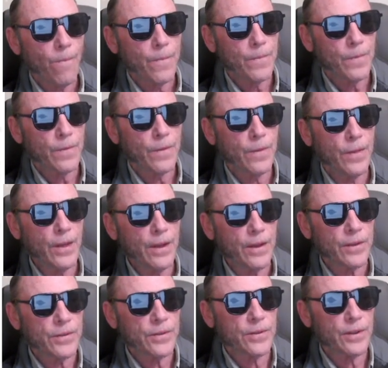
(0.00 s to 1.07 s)

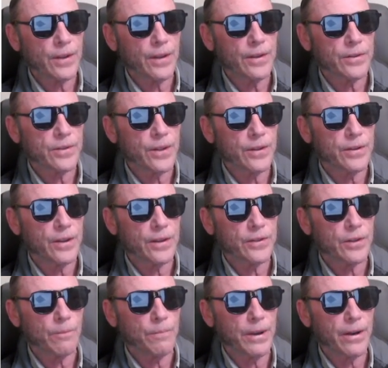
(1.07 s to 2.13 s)
This is the
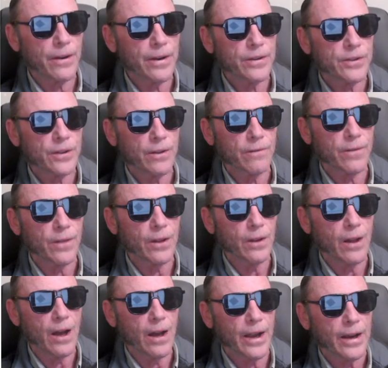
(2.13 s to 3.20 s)
disappearance of the
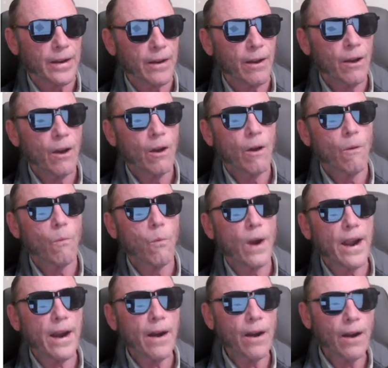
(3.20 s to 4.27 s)
line.
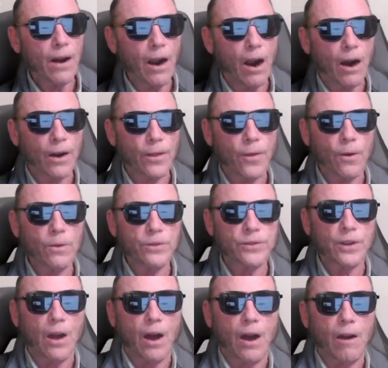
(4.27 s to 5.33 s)
Where are
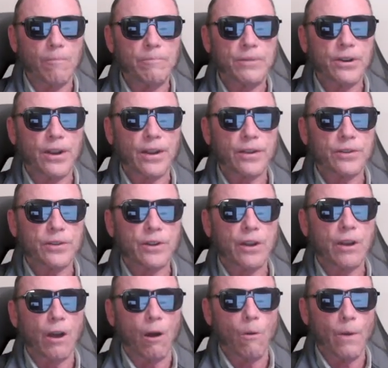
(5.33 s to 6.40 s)
those objects
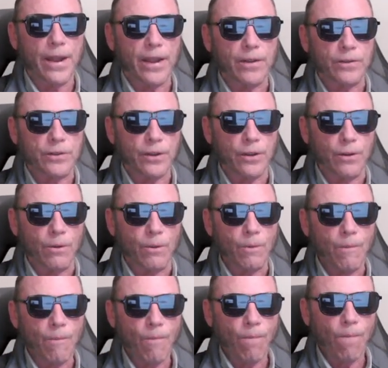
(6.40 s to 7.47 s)
going to?
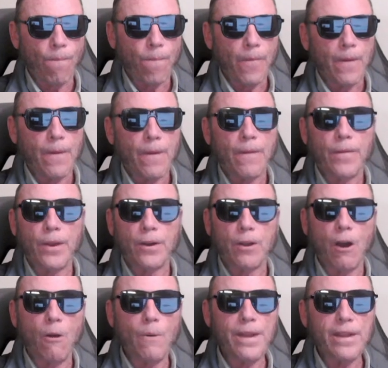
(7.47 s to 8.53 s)
They're
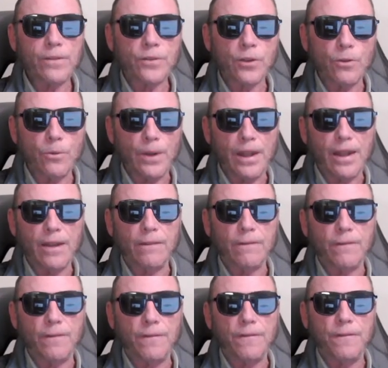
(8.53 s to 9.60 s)
going to
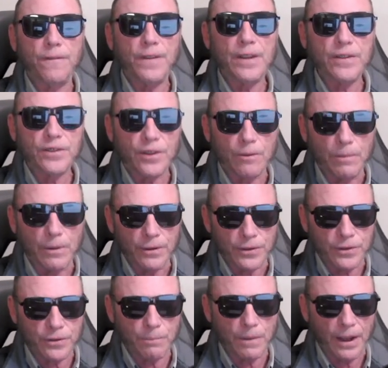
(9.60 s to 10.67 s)
invisible
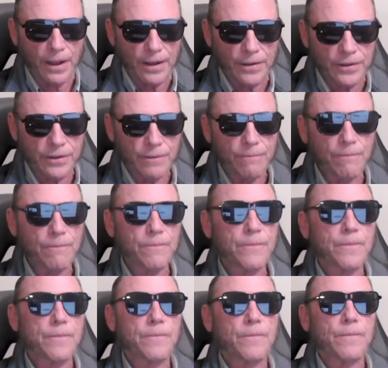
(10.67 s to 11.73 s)
space
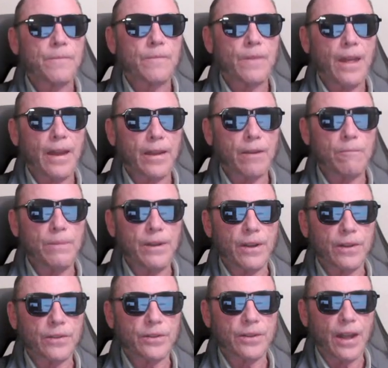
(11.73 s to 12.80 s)
that can be
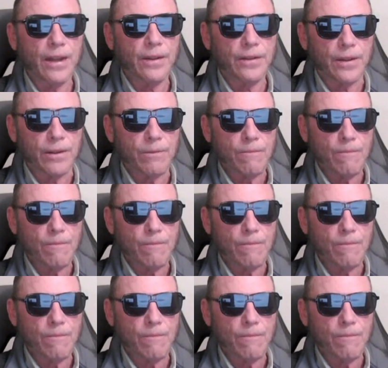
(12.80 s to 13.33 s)
extended.